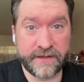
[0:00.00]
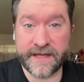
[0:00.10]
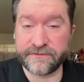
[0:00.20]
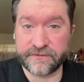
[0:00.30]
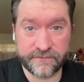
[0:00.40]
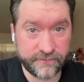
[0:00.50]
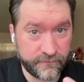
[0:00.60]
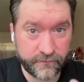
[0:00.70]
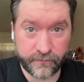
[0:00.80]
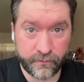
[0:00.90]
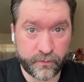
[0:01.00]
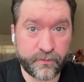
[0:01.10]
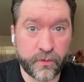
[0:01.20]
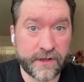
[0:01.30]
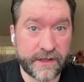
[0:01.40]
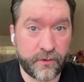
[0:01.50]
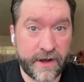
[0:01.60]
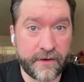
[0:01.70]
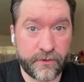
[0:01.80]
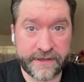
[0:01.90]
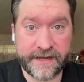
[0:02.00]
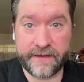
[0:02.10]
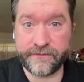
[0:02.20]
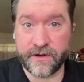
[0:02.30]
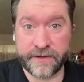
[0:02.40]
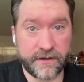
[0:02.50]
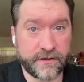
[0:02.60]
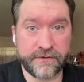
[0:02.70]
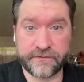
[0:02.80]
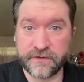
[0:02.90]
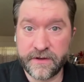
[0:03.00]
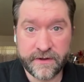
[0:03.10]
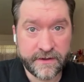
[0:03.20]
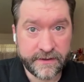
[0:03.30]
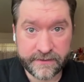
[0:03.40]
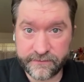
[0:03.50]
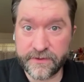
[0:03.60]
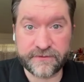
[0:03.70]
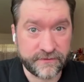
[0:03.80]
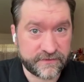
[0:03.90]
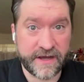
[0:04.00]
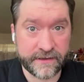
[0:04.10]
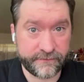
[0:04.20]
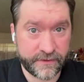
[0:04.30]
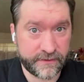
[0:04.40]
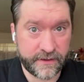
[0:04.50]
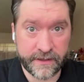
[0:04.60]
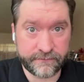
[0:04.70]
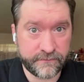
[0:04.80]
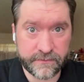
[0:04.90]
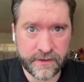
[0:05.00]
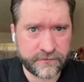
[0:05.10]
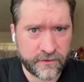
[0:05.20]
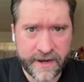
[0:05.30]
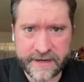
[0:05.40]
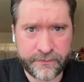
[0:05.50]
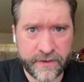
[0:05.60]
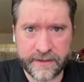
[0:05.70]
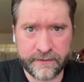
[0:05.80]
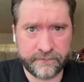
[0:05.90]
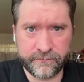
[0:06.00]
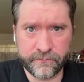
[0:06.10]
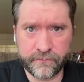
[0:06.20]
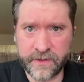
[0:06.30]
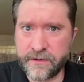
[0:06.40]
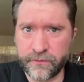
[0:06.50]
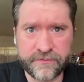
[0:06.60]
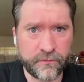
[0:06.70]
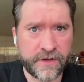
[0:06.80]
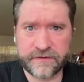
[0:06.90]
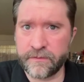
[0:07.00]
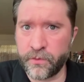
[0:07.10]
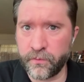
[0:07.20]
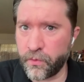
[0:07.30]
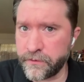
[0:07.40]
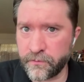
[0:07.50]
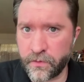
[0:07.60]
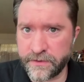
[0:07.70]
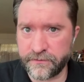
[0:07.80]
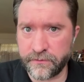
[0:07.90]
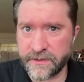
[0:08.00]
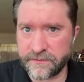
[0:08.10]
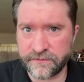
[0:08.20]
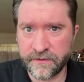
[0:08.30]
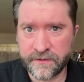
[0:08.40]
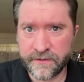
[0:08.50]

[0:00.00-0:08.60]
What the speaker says: And that's really why I wanted to have you on here, because this is kind of is there any reason why someone wouldn't want to do this?